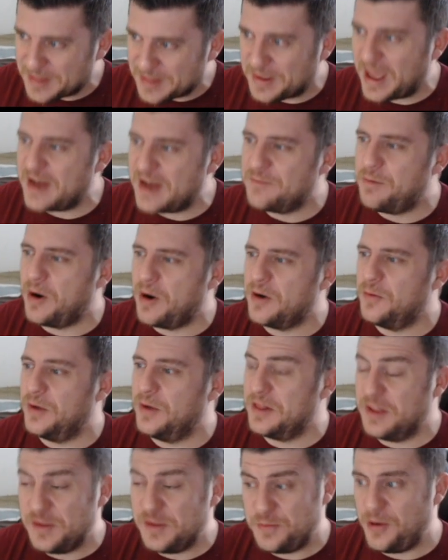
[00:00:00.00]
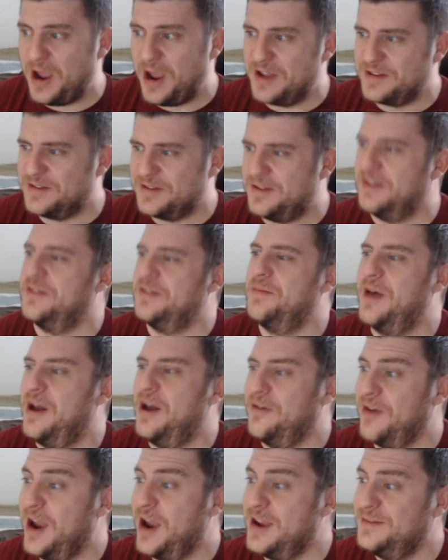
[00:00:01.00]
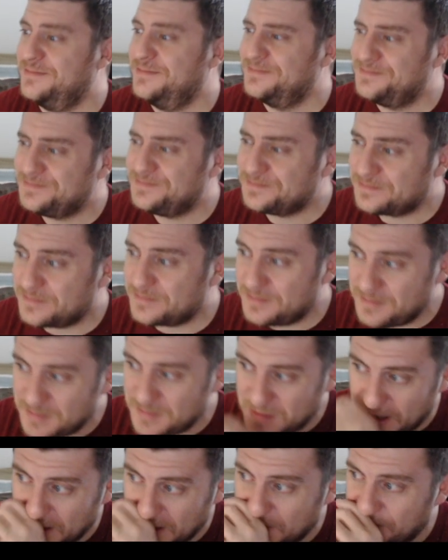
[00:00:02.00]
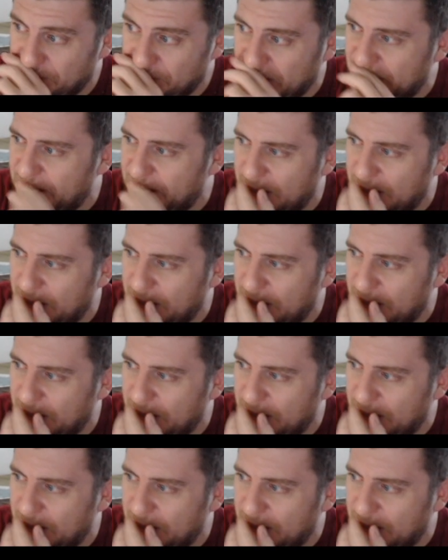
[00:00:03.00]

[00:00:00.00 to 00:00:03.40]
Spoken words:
kind of part of what this practice is about, right? But